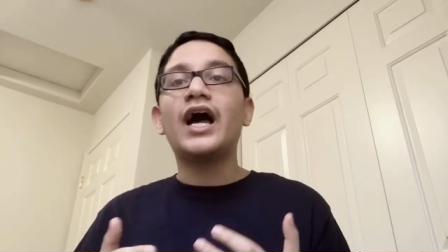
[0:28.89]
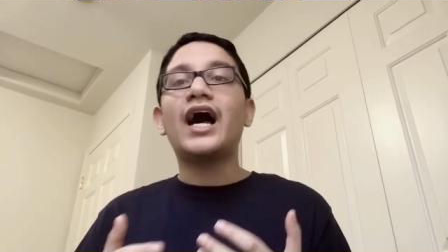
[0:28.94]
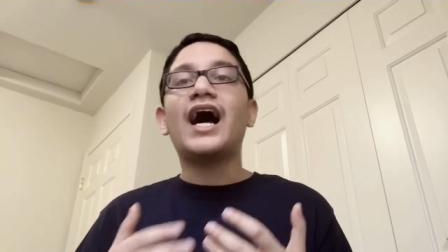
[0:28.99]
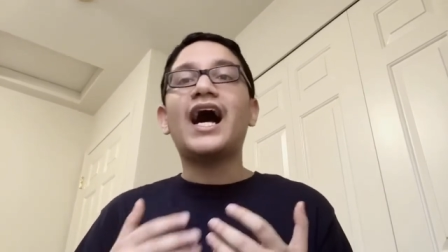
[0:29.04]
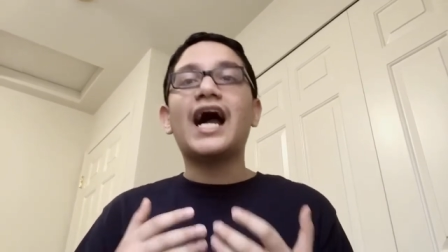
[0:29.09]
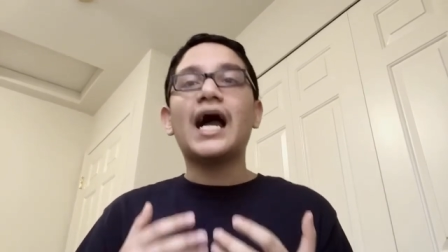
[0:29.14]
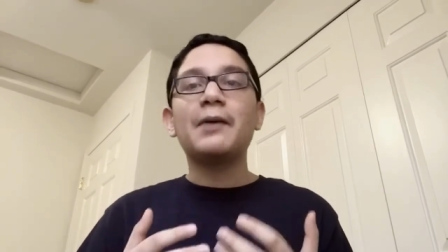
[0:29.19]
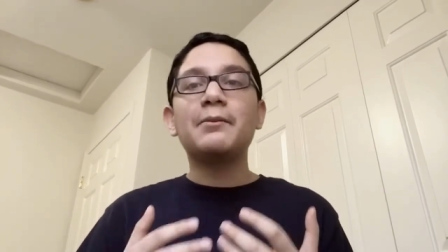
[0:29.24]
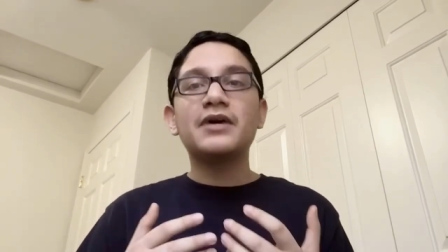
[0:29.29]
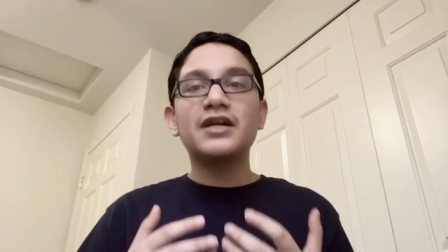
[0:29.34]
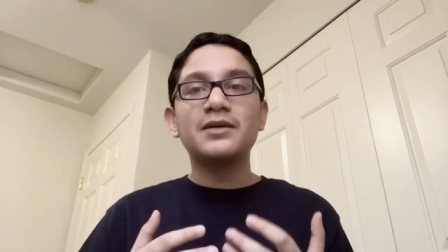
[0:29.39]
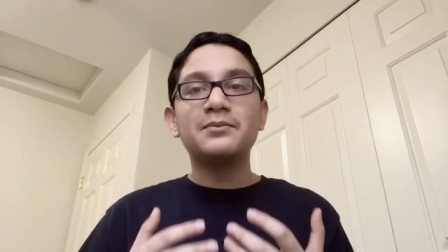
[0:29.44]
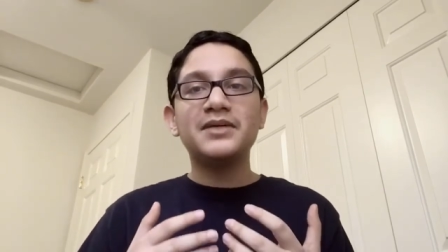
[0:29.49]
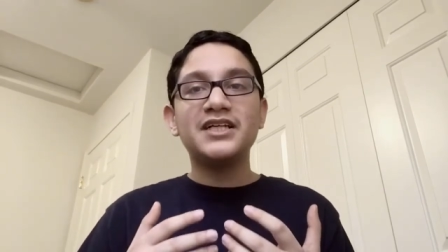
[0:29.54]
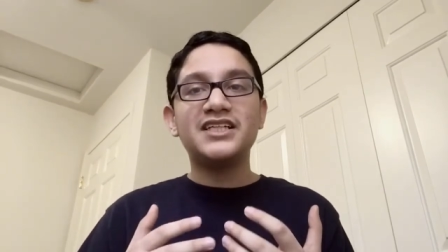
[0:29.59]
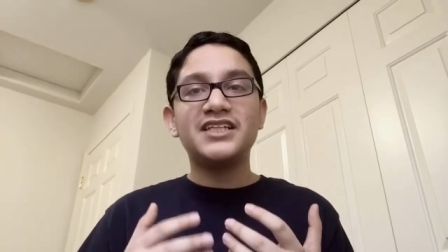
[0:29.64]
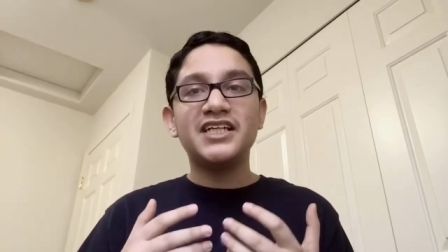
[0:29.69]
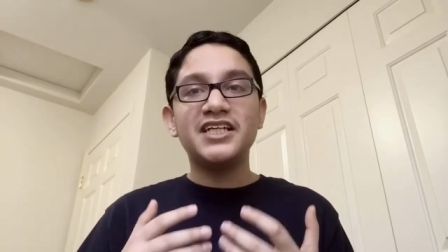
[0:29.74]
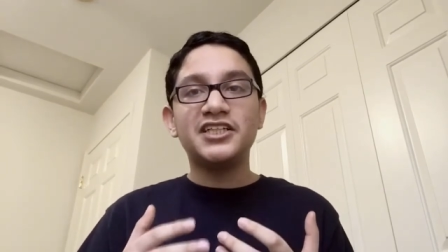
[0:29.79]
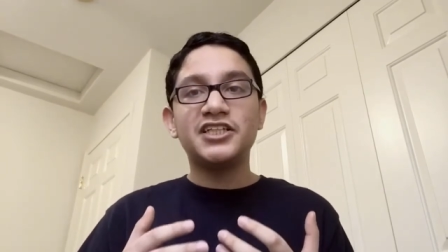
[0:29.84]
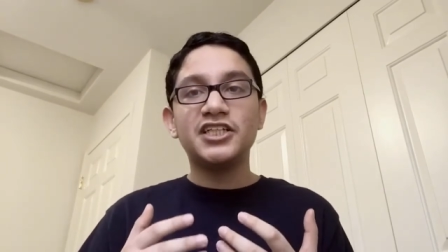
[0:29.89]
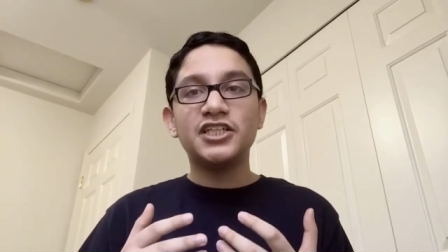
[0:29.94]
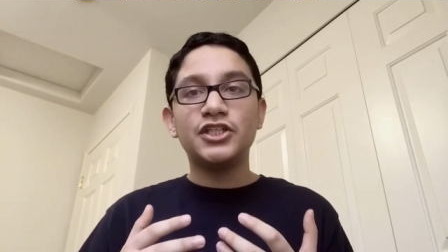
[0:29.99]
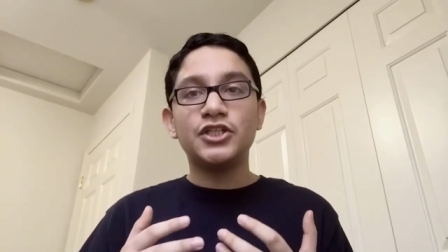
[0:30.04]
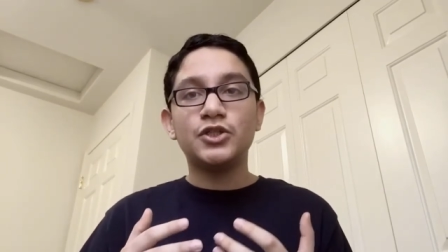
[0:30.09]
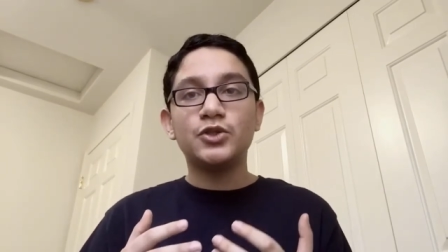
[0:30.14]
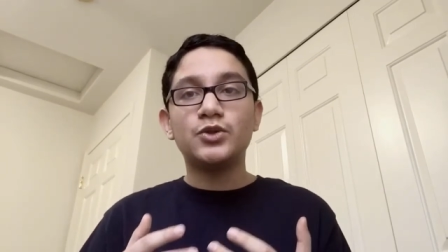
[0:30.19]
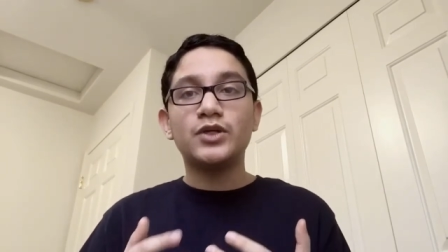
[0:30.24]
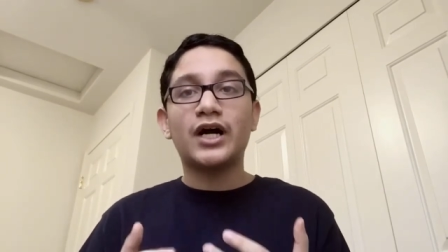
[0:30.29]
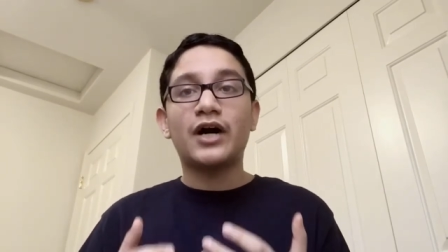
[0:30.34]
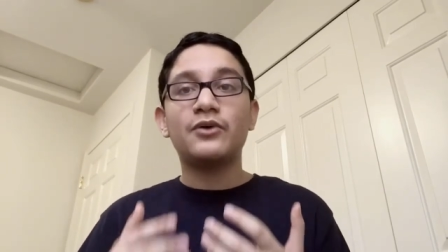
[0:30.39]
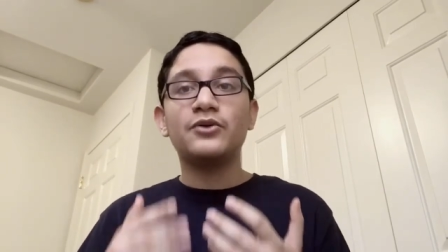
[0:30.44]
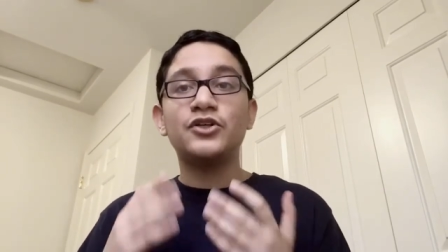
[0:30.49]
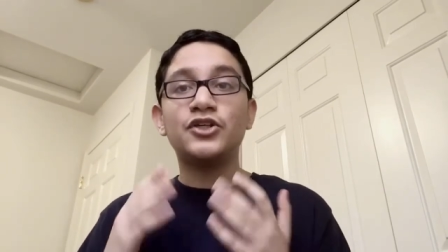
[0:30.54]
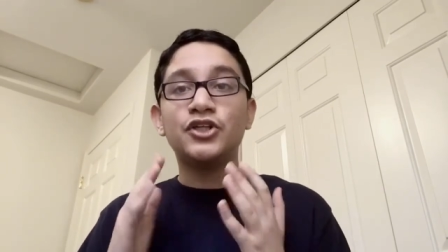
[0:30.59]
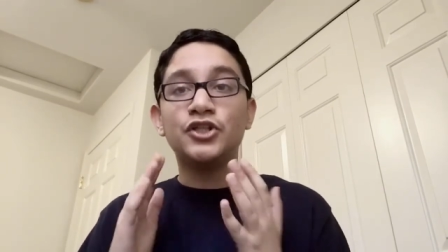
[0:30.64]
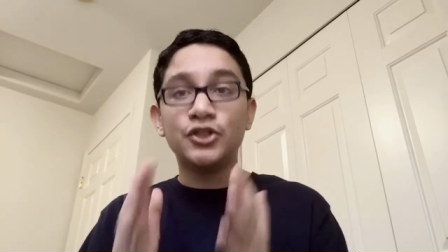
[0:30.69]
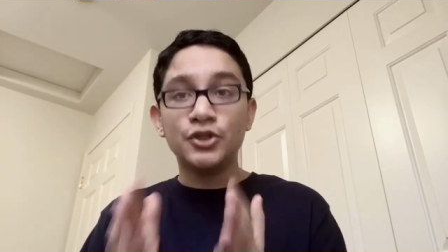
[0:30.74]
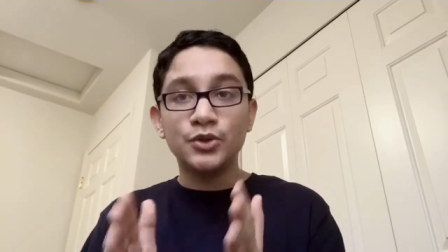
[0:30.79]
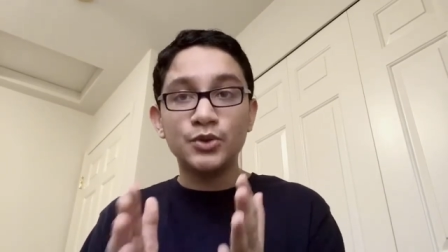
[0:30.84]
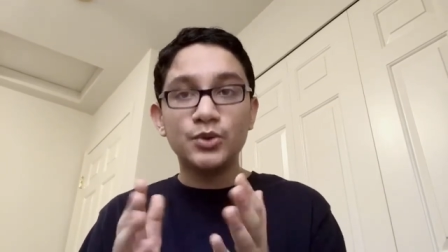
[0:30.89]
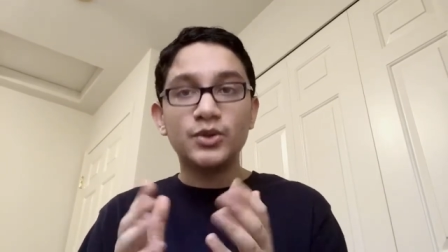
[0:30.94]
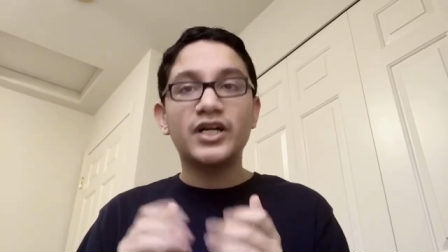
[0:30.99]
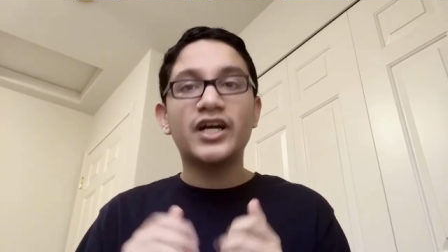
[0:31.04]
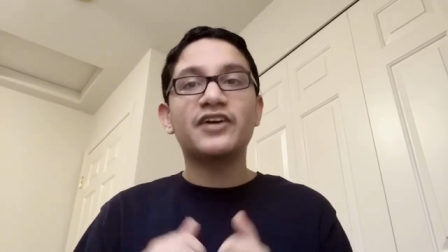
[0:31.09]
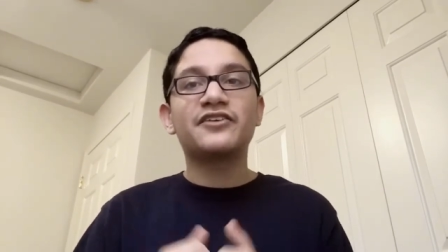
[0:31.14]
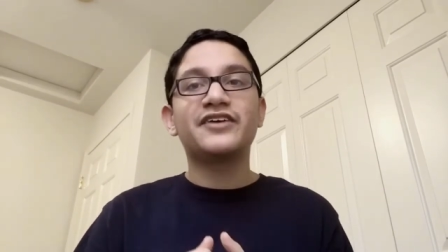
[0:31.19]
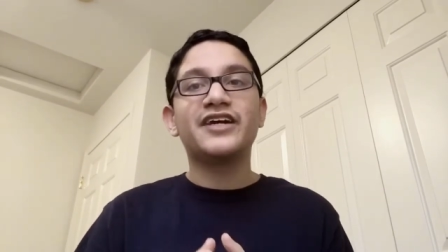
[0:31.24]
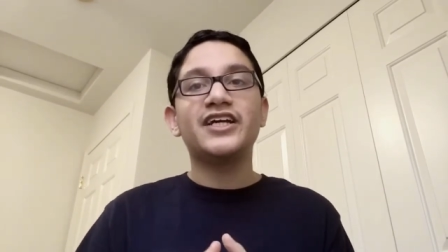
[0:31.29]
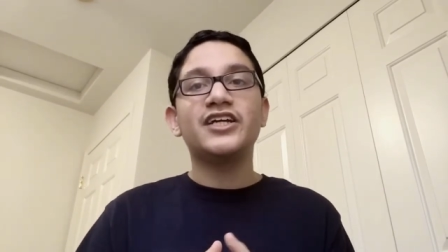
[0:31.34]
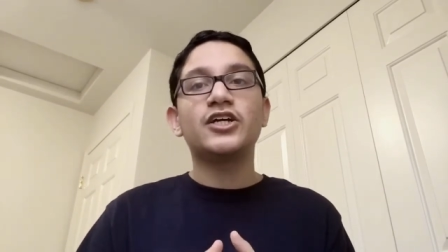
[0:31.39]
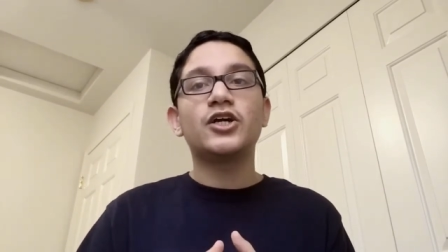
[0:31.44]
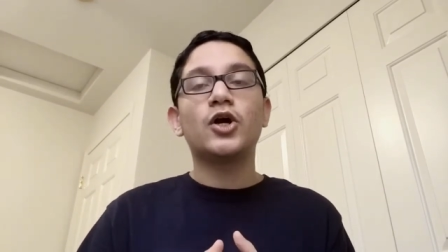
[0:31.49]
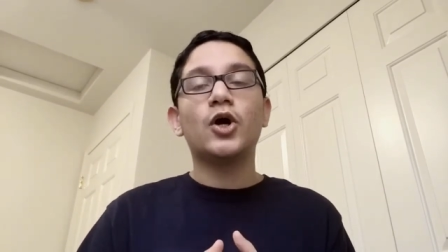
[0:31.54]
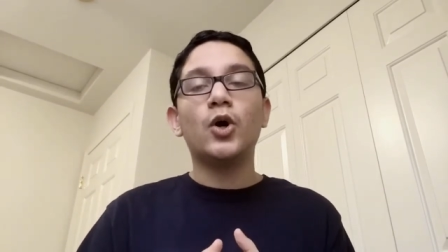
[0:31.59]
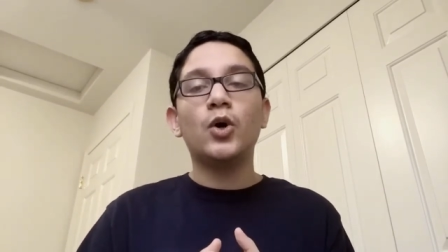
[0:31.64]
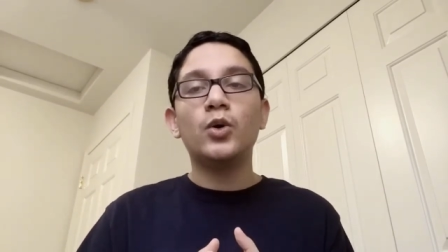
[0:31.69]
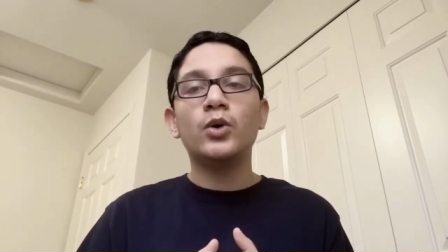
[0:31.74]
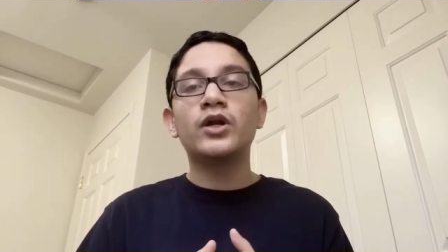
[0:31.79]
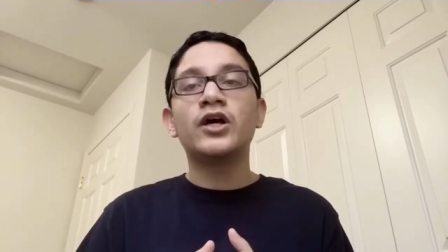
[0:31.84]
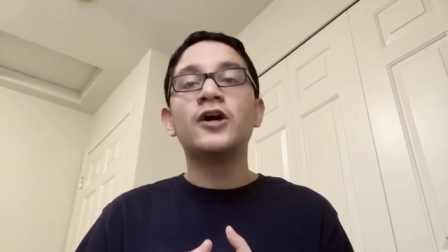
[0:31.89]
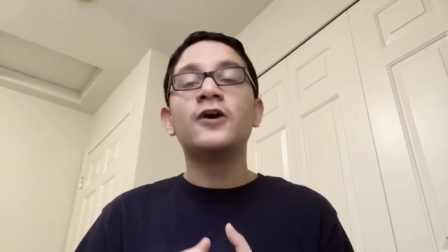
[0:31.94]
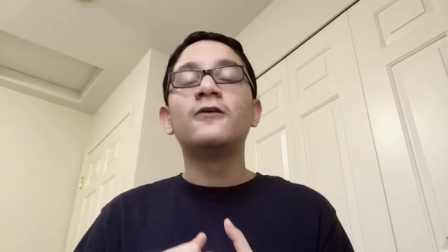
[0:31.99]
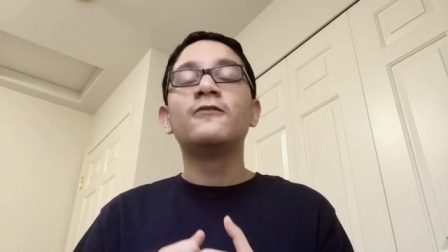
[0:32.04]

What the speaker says: I'm going to be teaching you how you can create your own